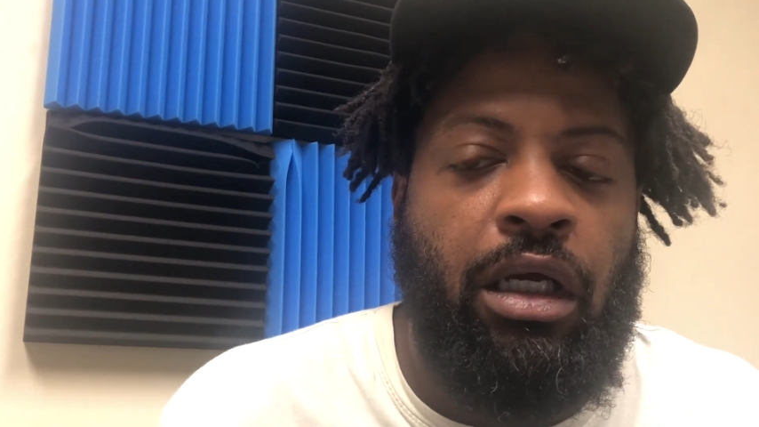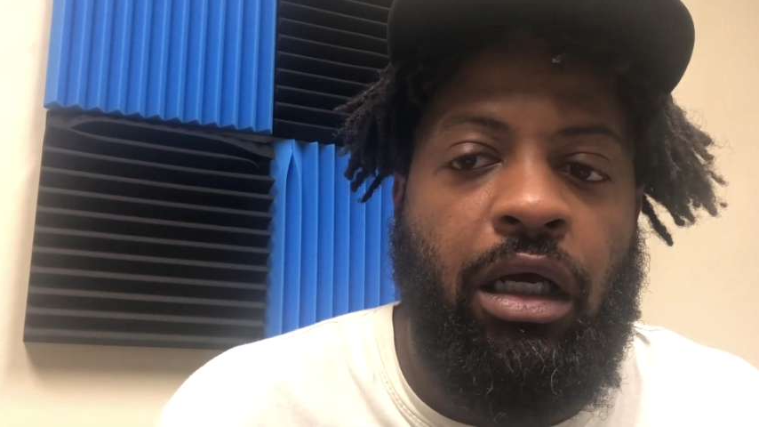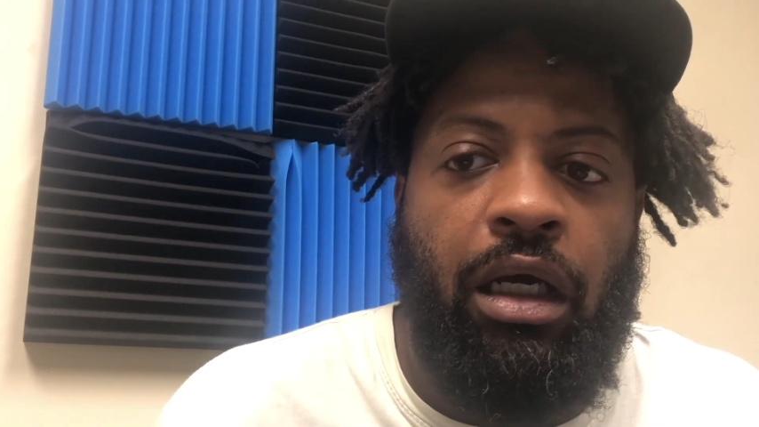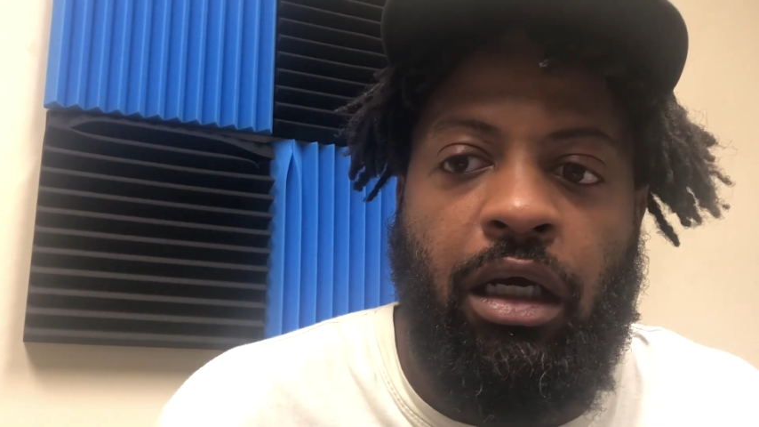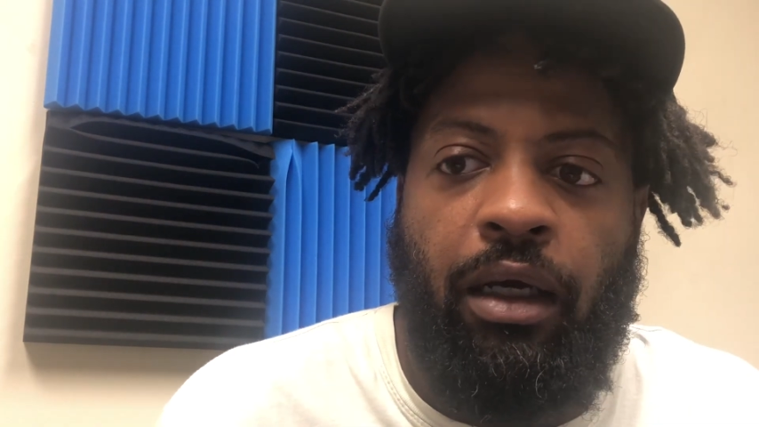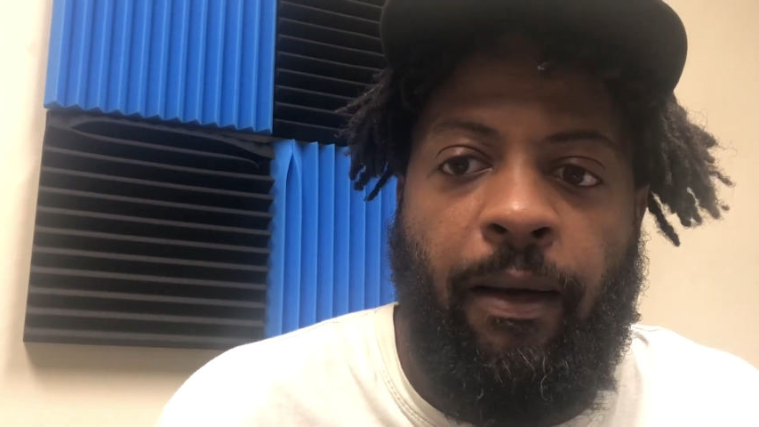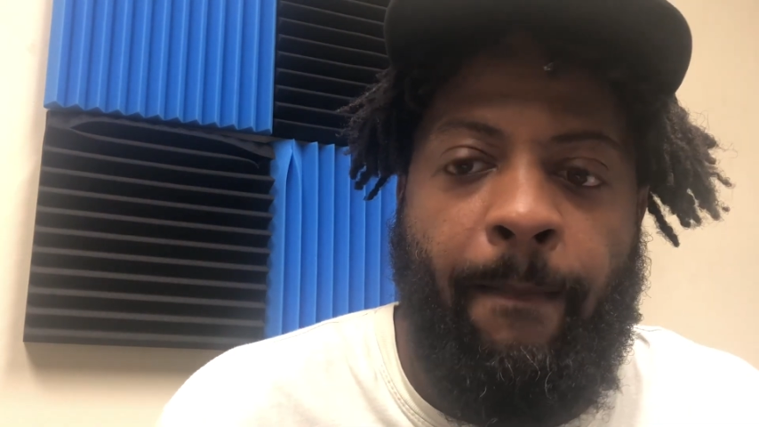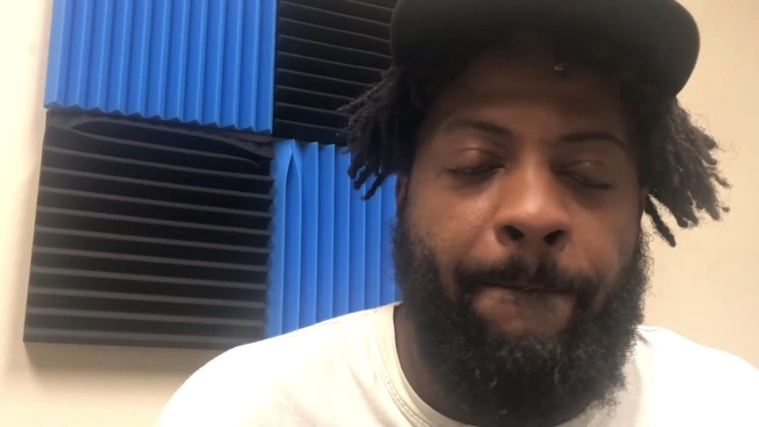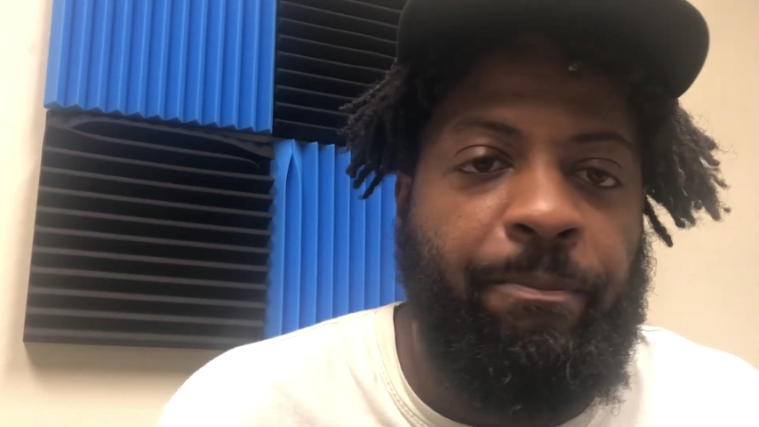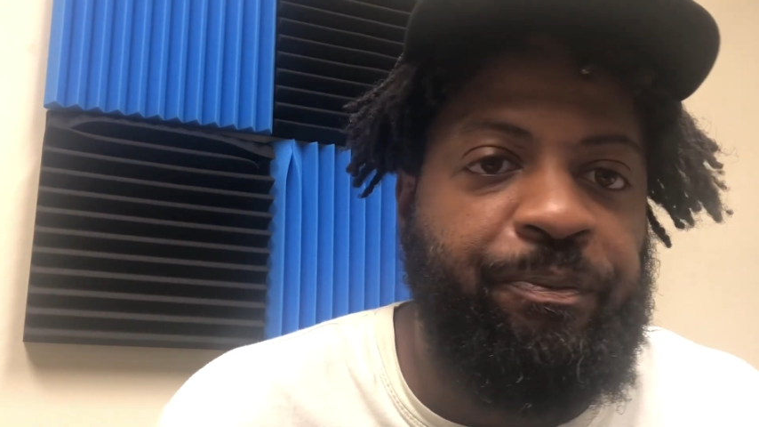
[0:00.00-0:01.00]

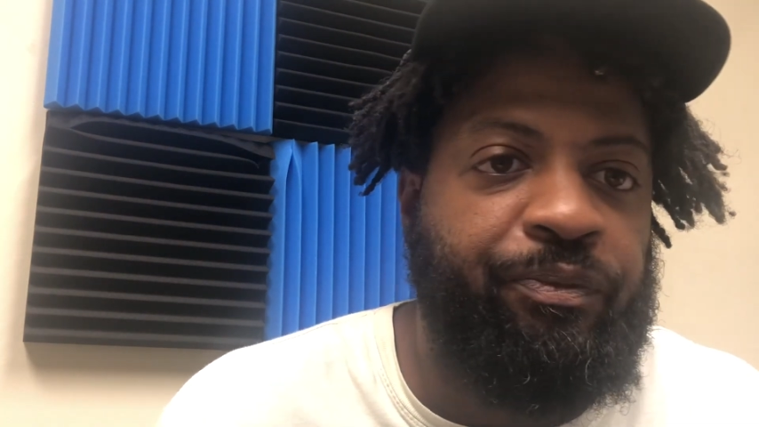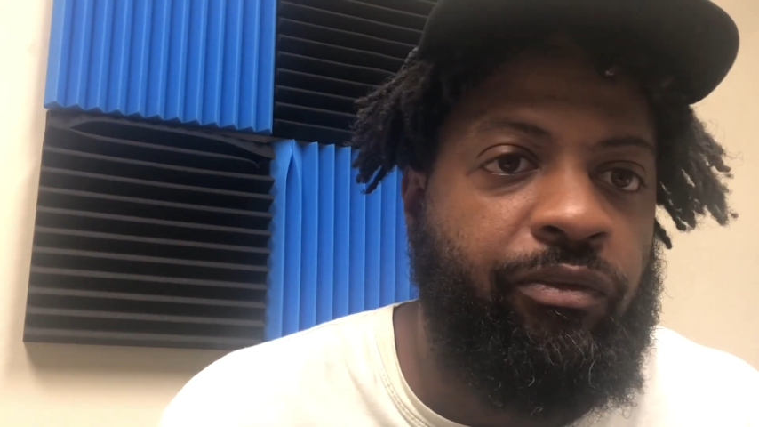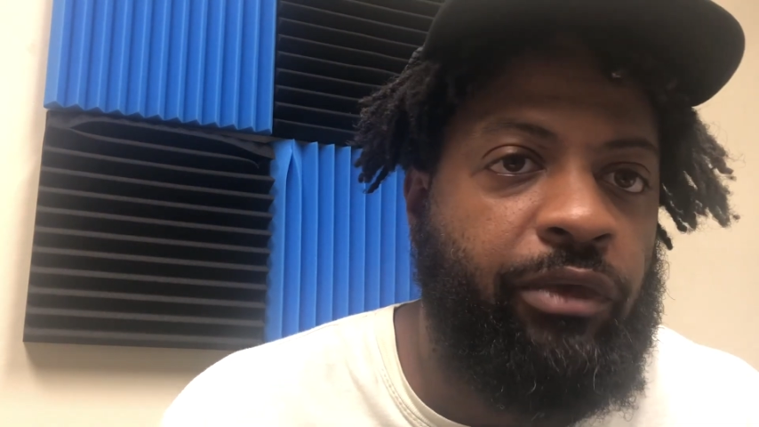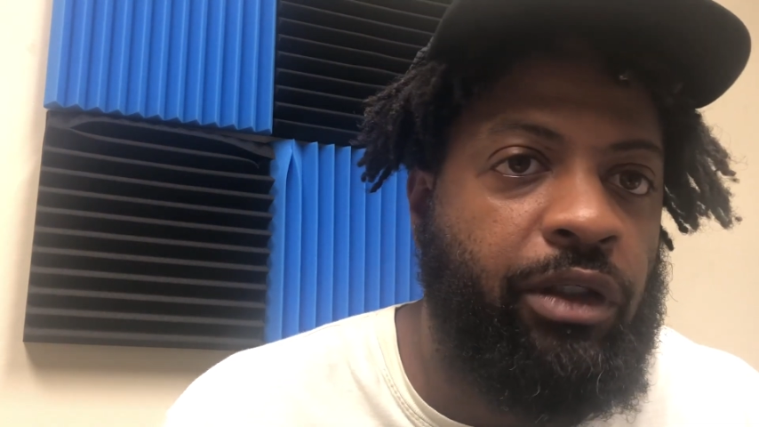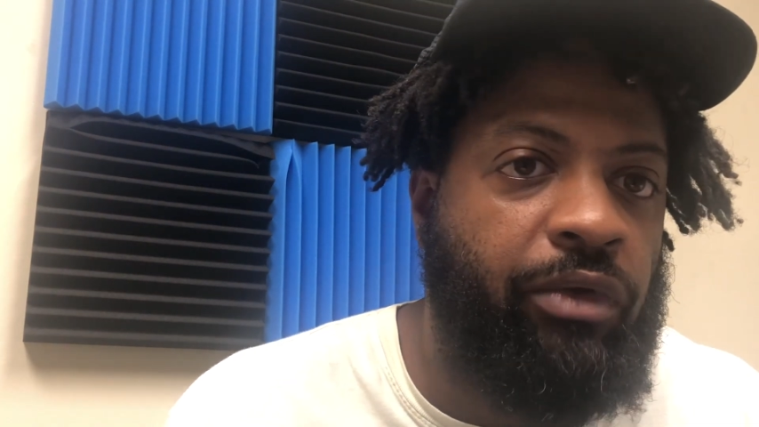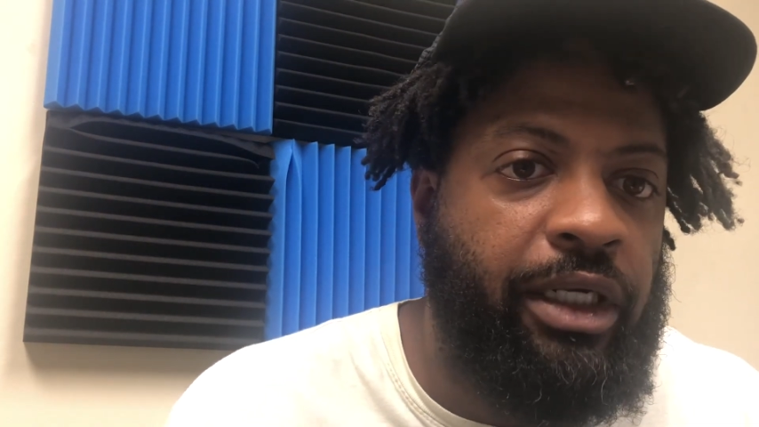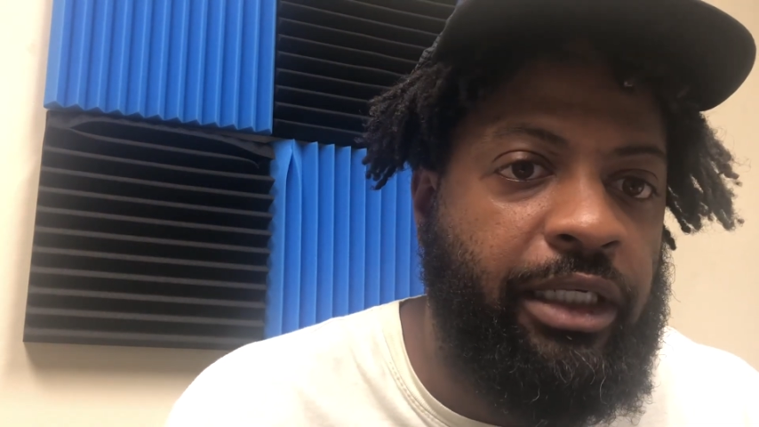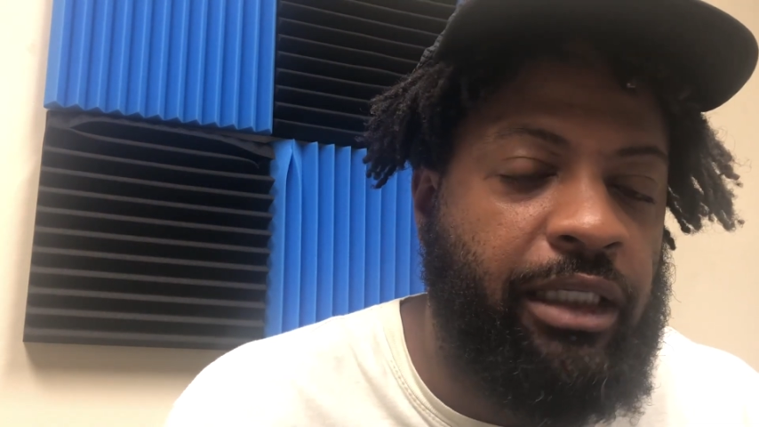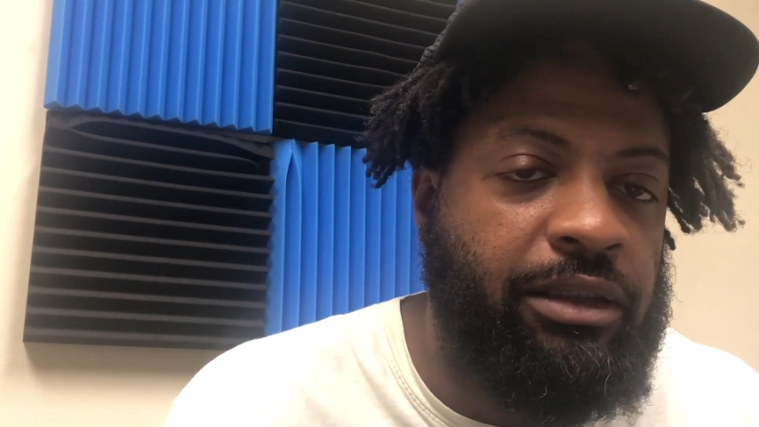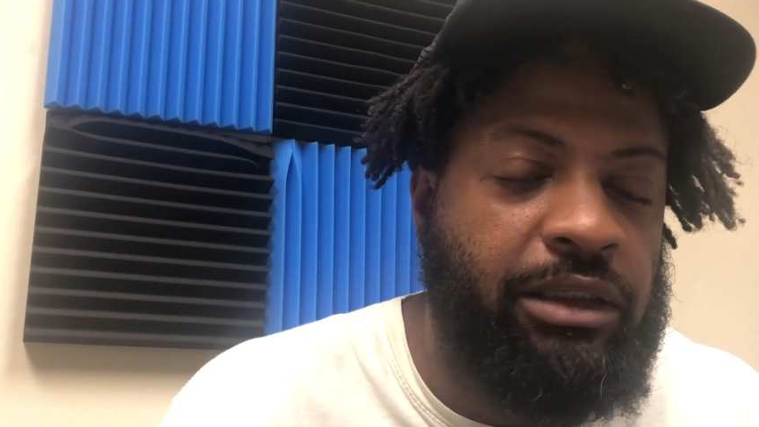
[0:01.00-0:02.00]
Right
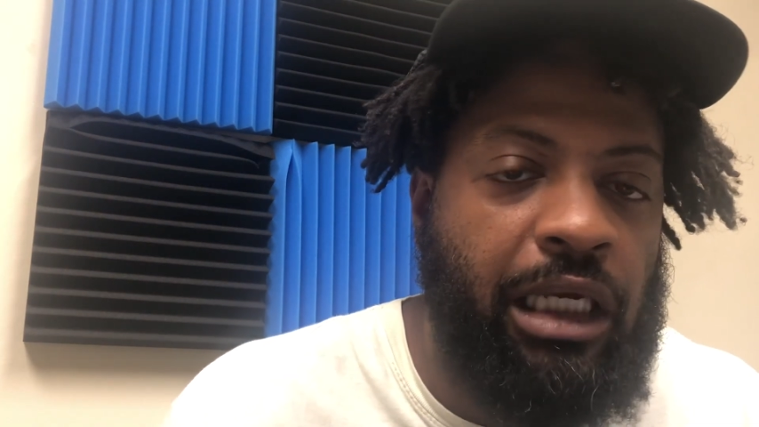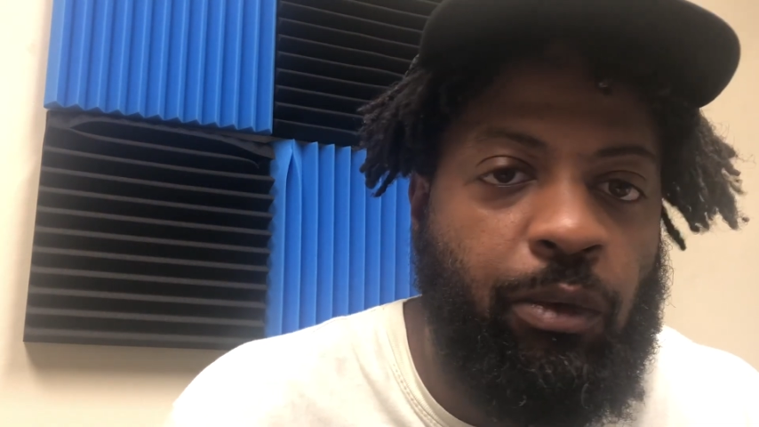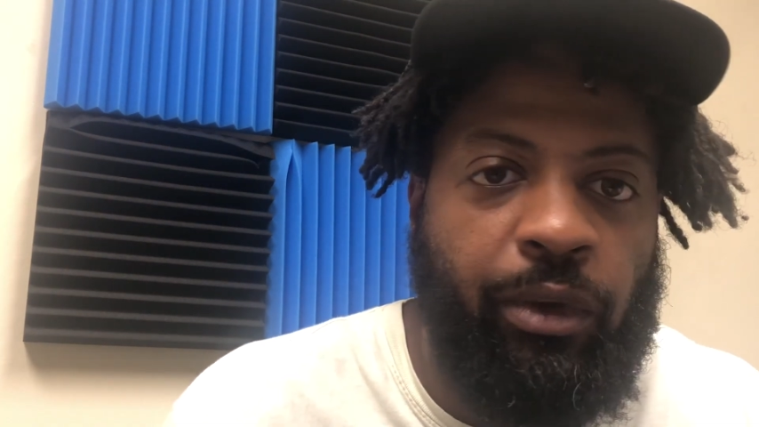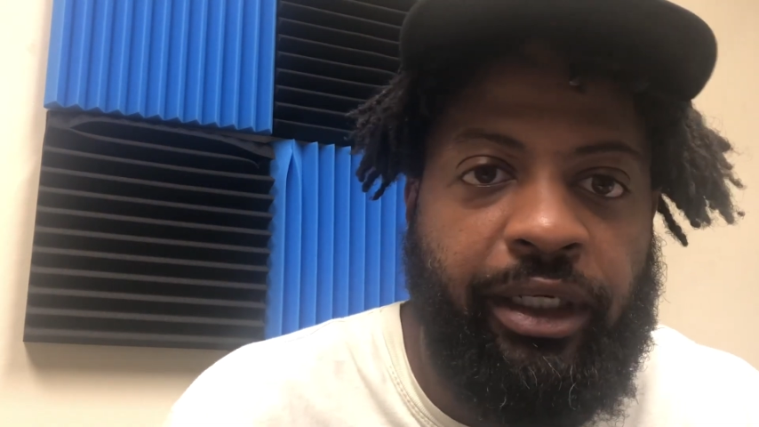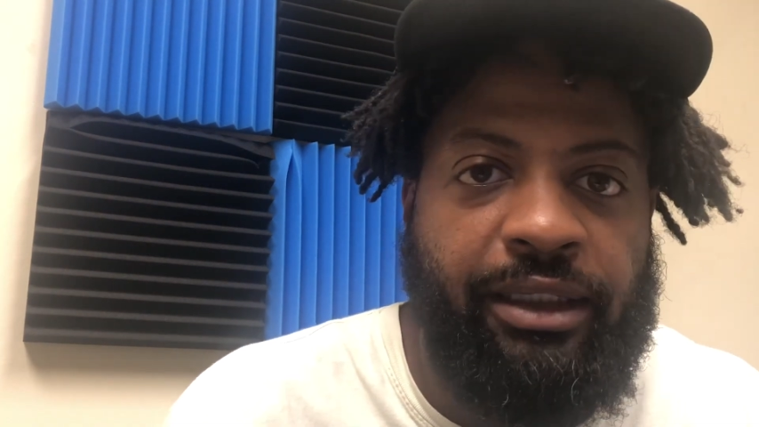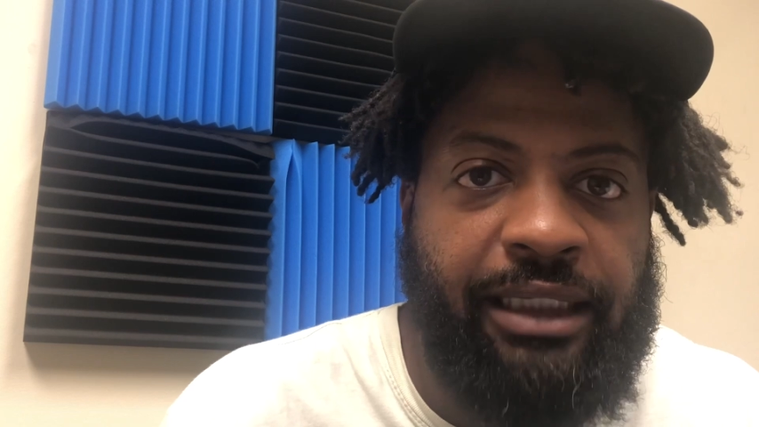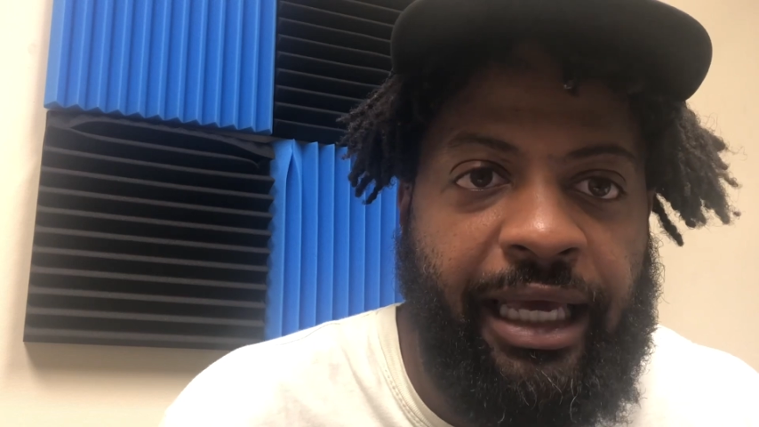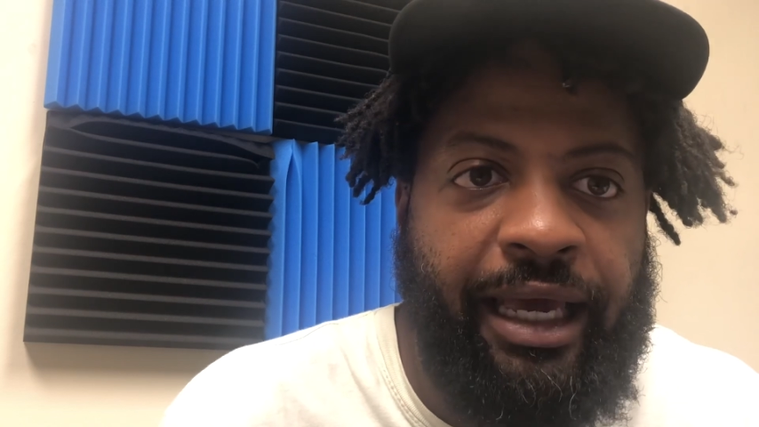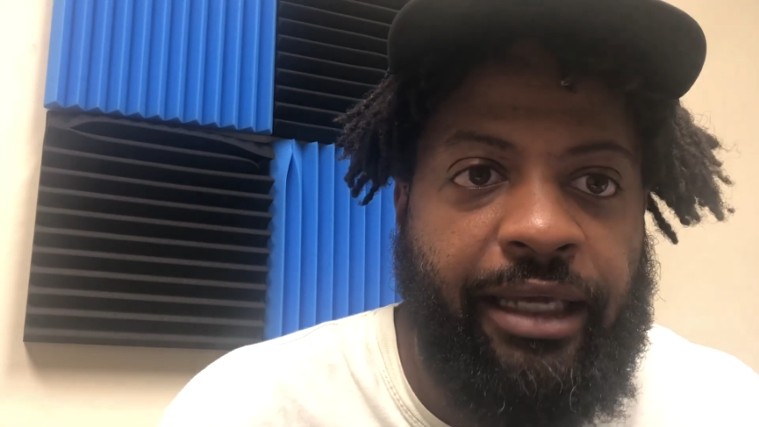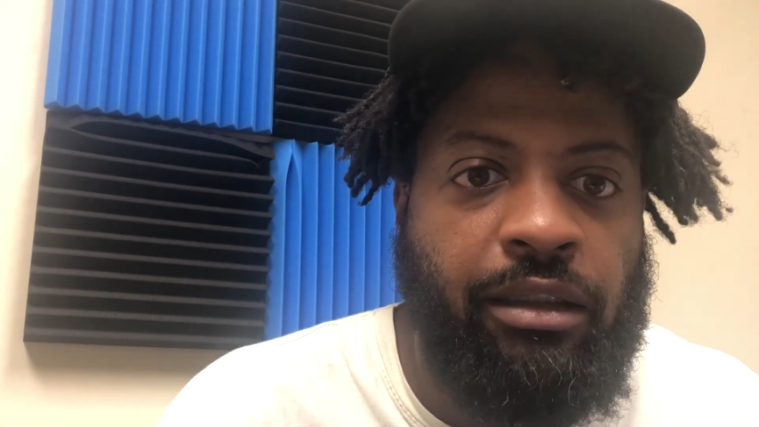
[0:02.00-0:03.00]
now, the same where it's
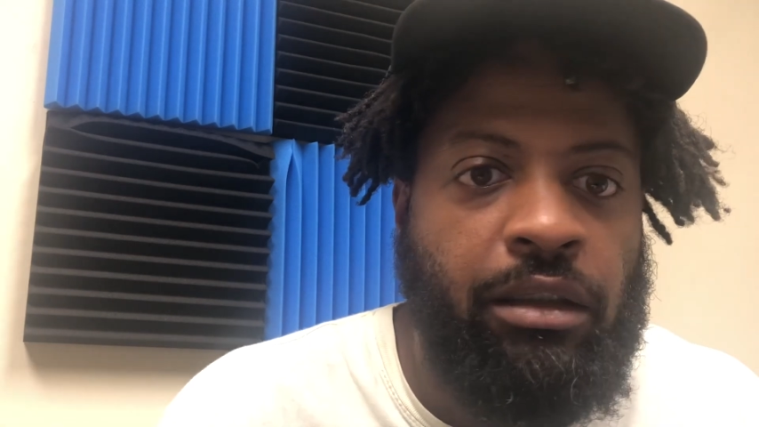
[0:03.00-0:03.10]
at.